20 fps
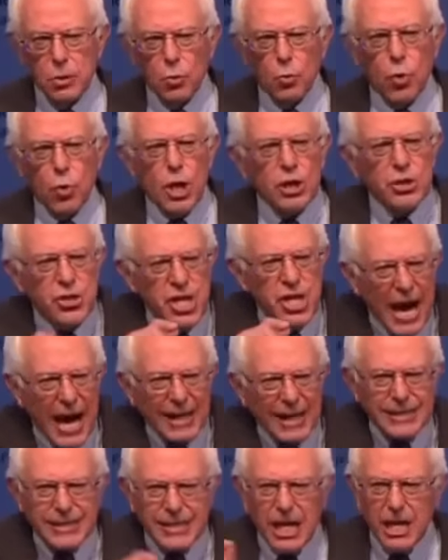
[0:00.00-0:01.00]
will
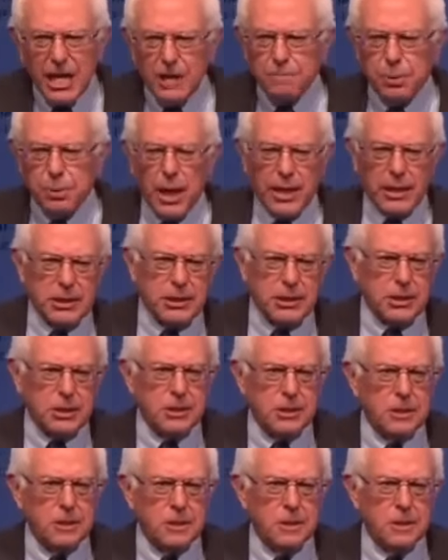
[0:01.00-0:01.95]
not take place